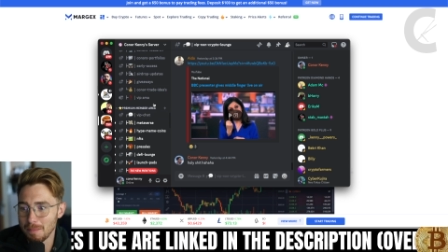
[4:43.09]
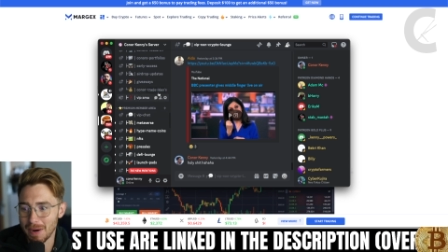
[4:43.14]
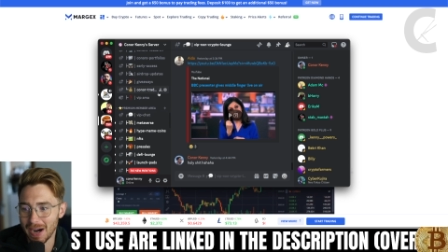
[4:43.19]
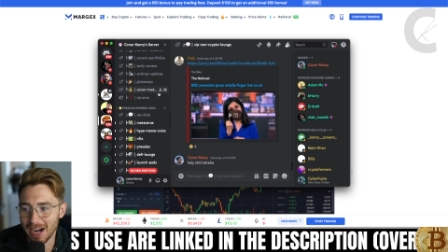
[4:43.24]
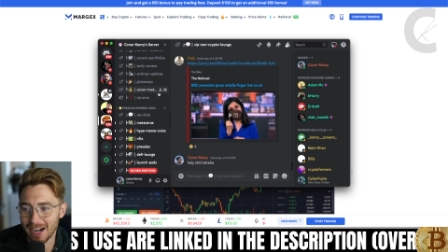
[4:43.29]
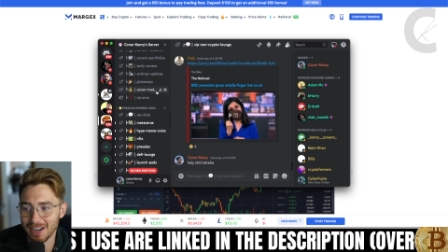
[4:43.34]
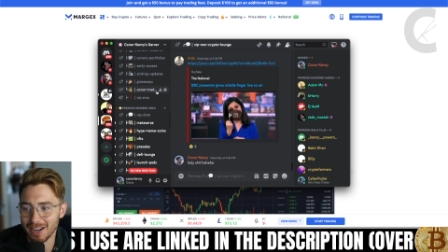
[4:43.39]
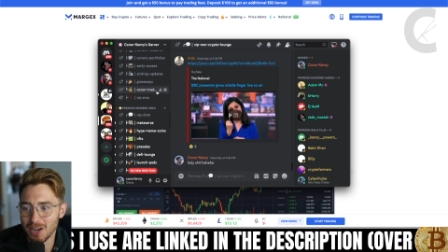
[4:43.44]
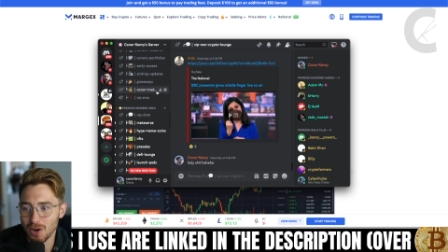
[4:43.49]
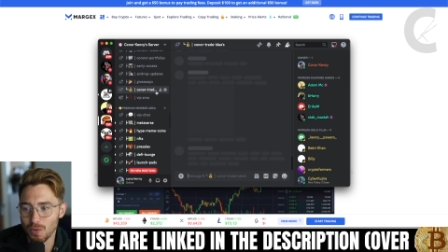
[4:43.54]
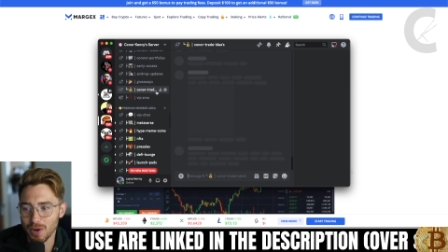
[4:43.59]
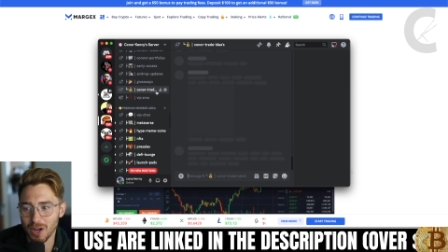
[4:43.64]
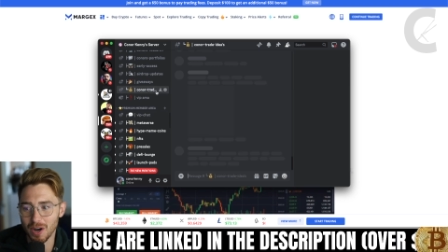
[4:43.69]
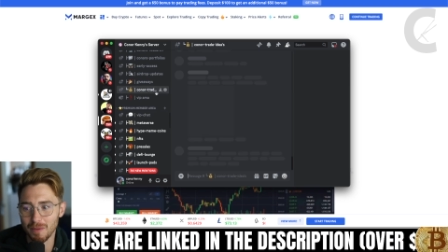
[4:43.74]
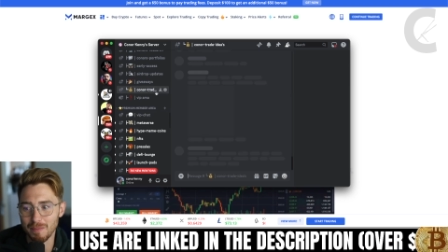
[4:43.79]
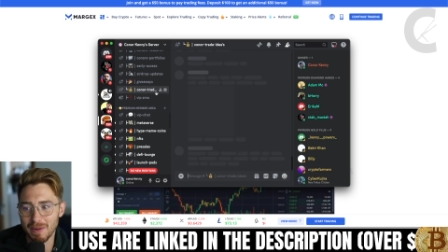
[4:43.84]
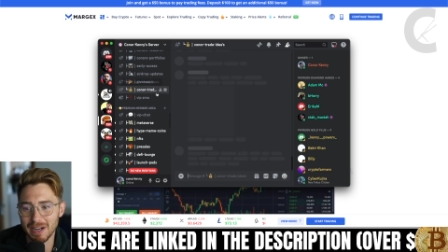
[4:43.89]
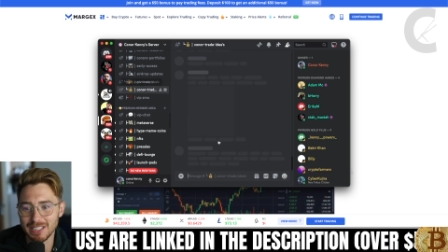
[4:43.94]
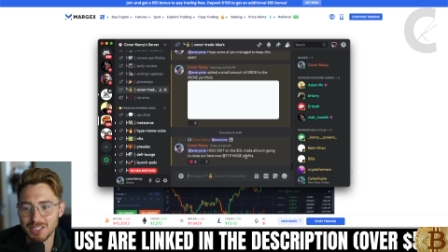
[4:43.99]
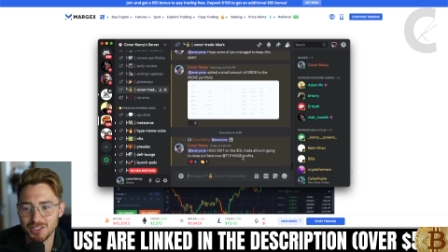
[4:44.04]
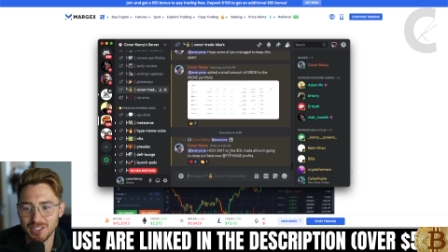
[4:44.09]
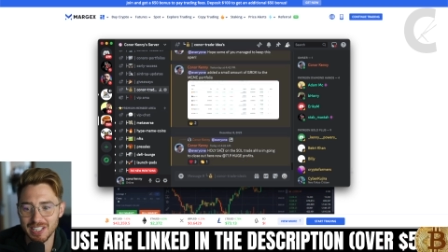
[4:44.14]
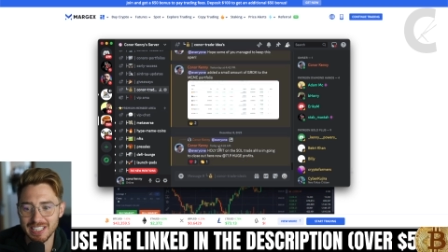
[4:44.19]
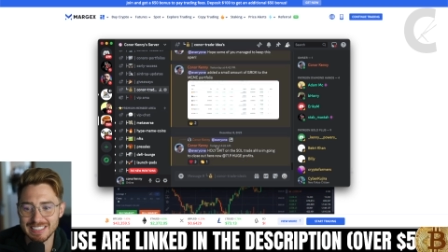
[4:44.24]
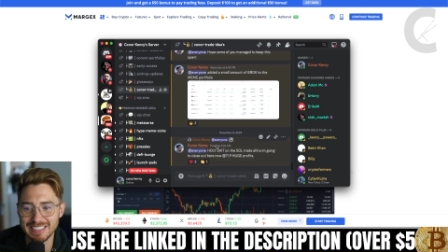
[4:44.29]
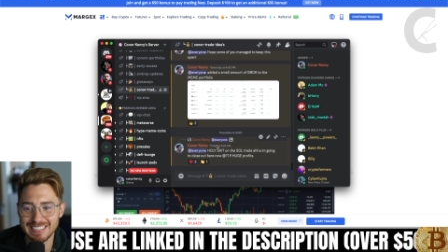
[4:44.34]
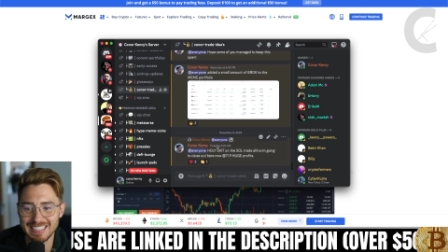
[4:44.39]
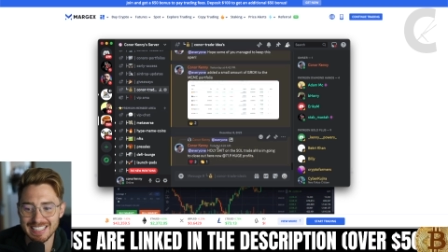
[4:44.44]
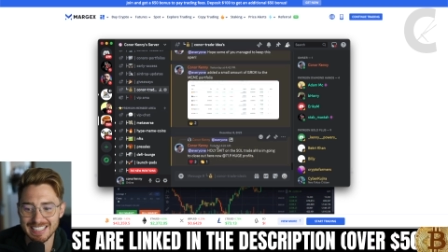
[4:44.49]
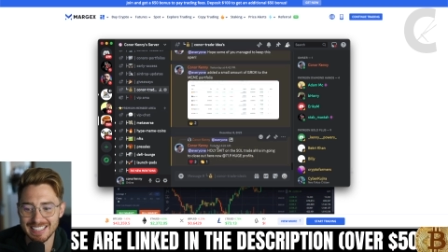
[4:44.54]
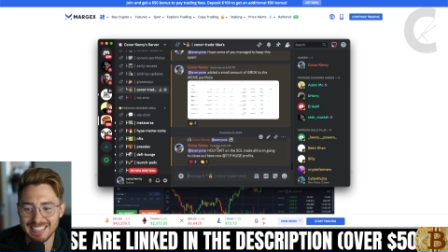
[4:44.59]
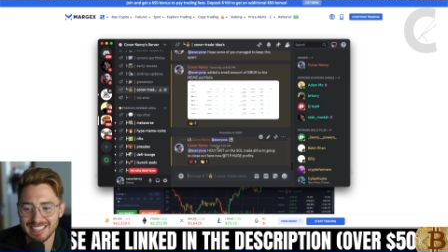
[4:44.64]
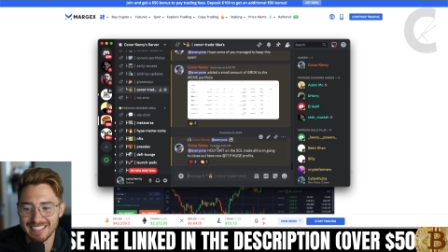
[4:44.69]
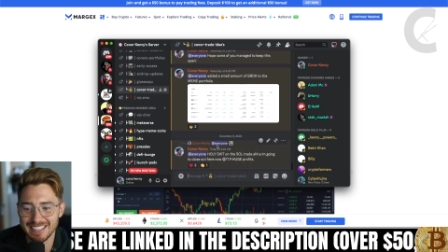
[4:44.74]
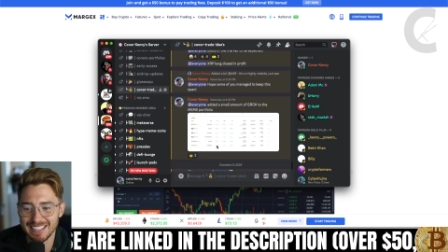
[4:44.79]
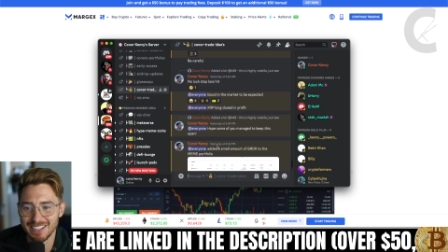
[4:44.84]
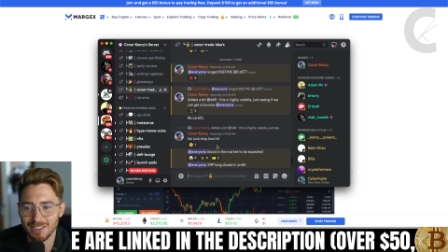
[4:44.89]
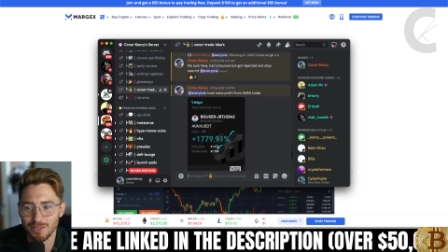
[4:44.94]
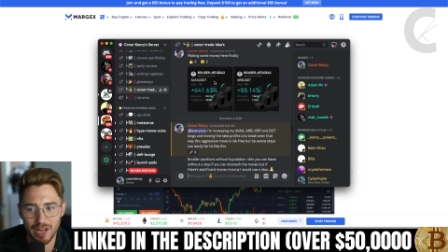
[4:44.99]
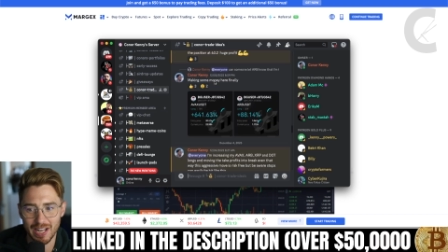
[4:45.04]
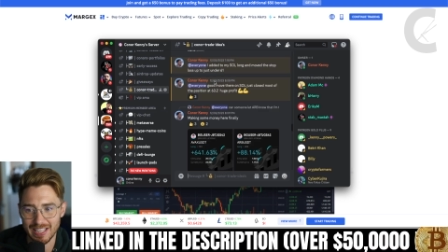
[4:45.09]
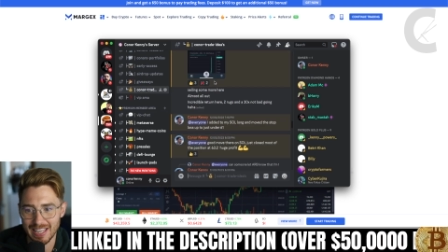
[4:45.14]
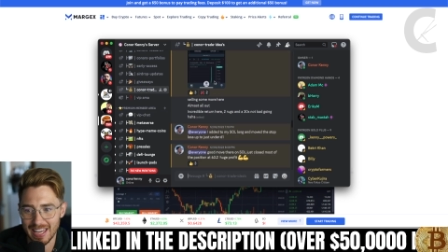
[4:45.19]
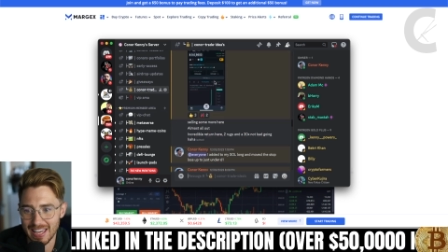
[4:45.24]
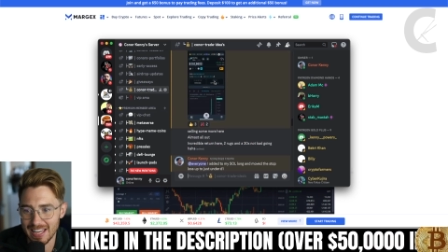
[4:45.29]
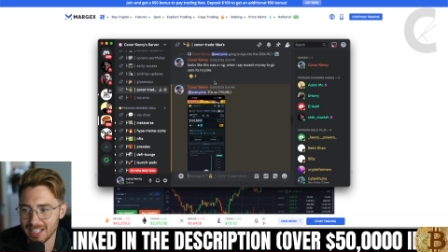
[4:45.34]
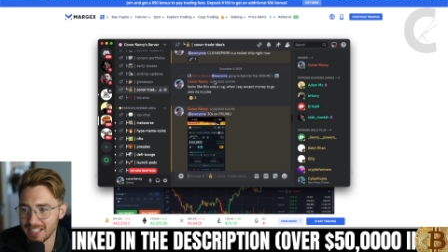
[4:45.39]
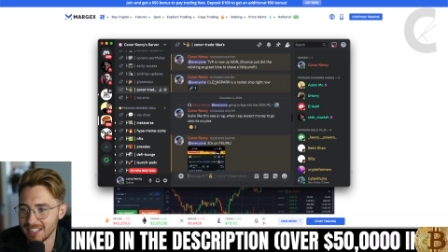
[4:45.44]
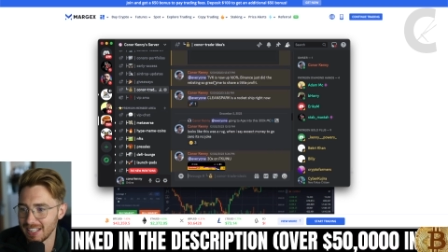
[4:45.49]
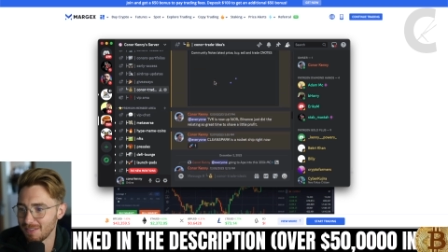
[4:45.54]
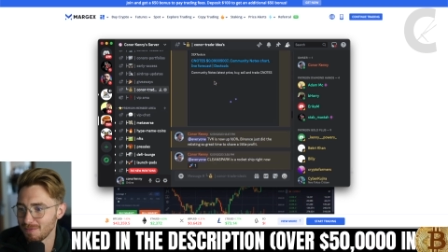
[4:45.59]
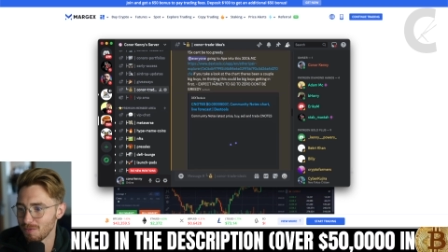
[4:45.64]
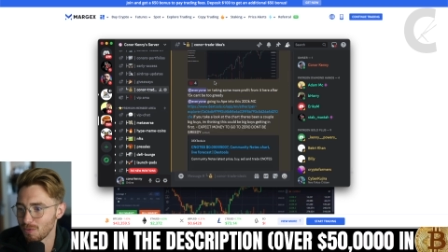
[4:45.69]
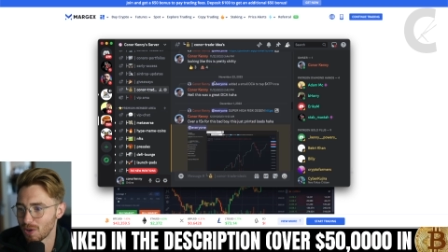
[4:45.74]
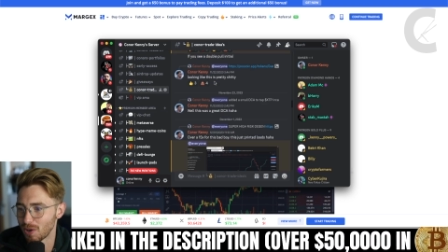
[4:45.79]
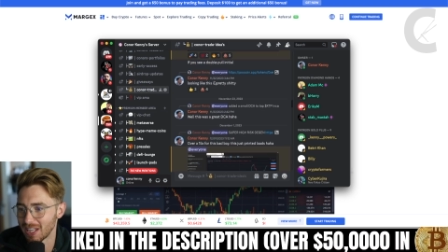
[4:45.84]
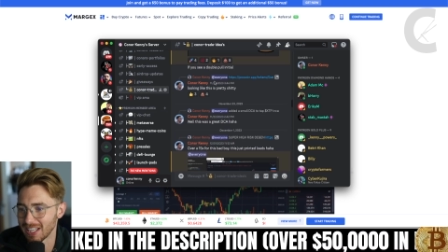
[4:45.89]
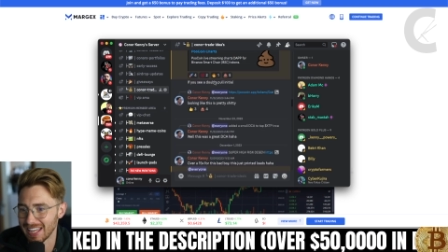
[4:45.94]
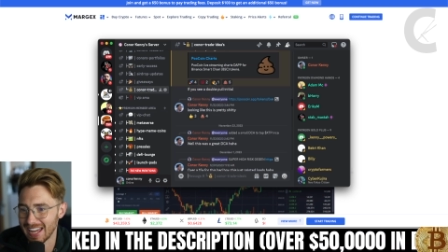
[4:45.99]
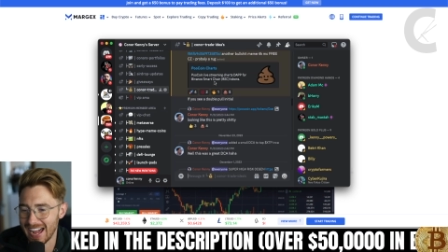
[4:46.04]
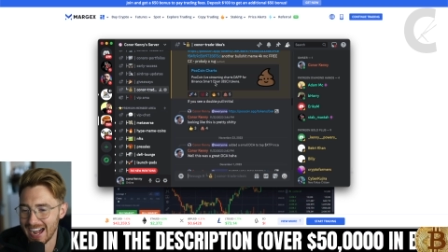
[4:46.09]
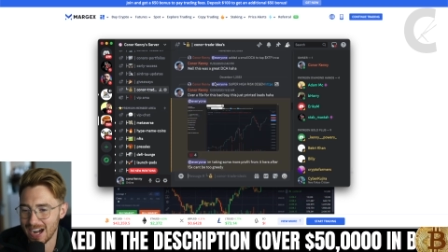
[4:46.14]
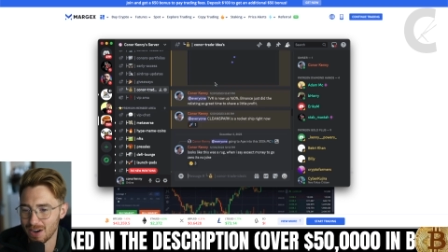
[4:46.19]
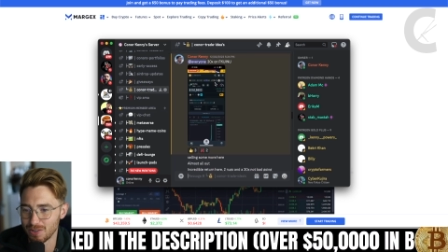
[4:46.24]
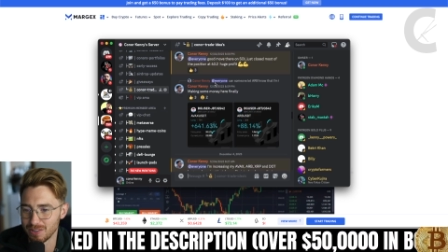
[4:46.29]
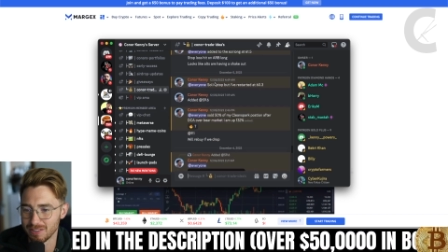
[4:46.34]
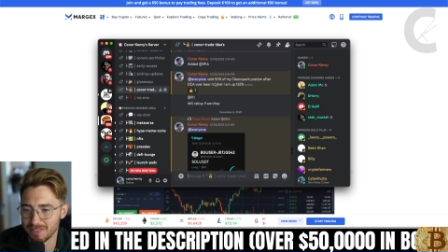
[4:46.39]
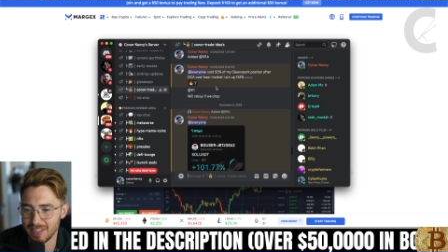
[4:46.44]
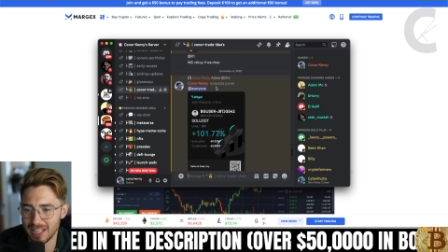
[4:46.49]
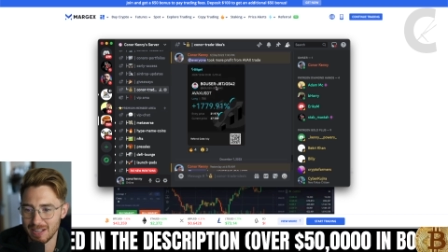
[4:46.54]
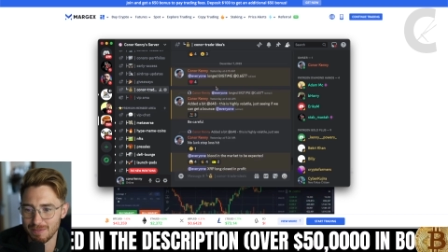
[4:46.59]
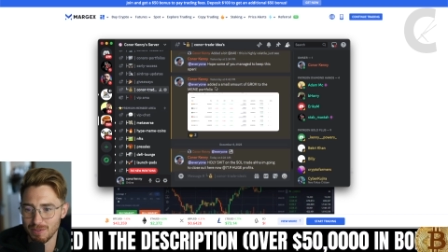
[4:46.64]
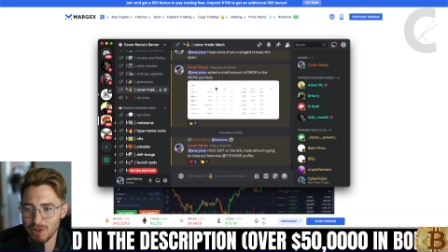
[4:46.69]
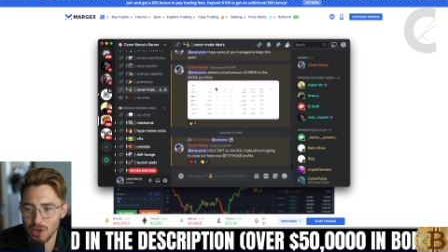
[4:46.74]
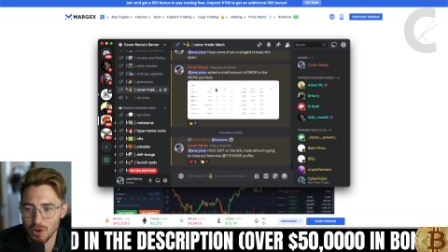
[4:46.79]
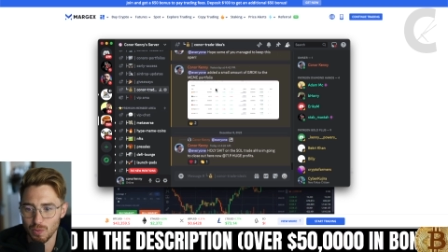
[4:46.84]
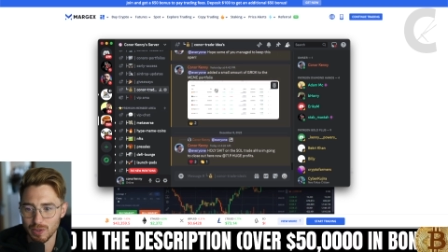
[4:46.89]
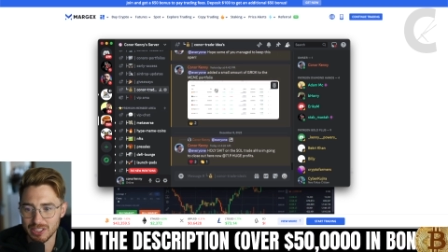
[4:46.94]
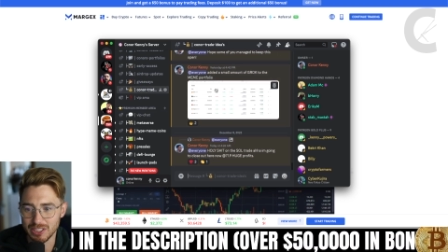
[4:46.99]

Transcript: But we got my trades here. When I get in them, when I get out of them,